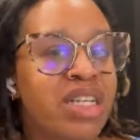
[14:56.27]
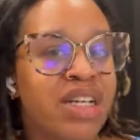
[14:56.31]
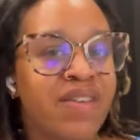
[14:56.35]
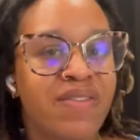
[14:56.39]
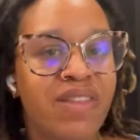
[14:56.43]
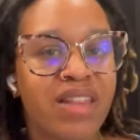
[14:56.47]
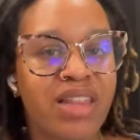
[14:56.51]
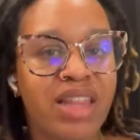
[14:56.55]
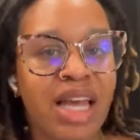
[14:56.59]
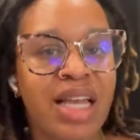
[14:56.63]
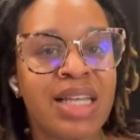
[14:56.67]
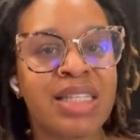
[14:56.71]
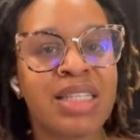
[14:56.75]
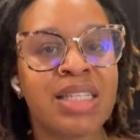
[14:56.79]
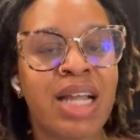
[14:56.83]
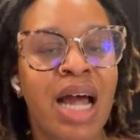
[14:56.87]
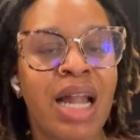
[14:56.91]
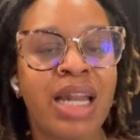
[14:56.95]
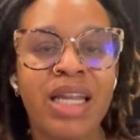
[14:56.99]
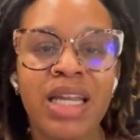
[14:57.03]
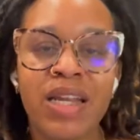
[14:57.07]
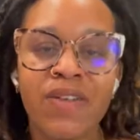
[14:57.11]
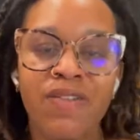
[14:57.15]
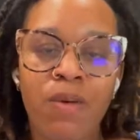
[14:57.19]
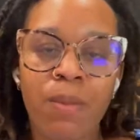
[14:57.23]
of the things that I
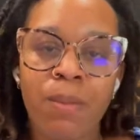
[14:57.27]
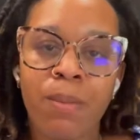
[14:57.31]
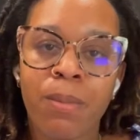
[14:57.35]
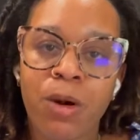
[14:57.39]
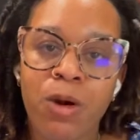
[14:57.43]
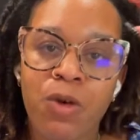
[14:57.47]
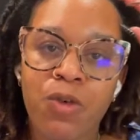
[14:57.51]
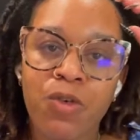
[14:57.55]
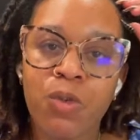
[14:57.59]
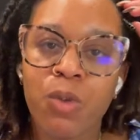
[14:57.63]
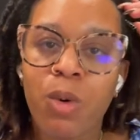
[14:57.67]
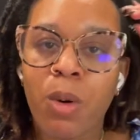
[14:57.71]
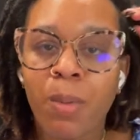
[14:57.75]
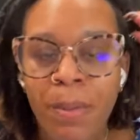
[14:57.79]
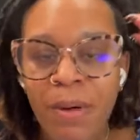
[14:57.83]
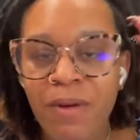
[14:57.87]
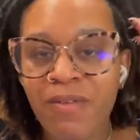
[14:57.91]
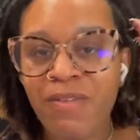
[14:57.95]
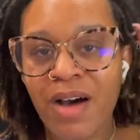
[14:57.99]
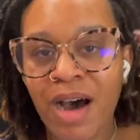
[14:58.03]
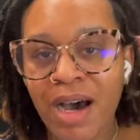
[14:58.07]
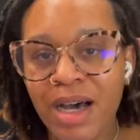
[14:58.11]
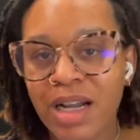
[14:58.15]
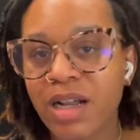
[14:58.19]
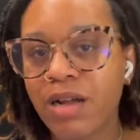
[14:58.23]
needed for birth were
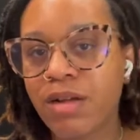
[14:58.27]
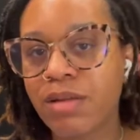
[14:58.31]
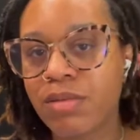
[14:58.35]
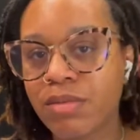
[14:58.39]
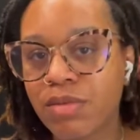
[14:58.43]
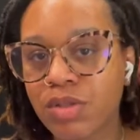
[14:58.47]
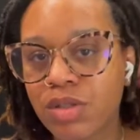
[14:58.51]
provided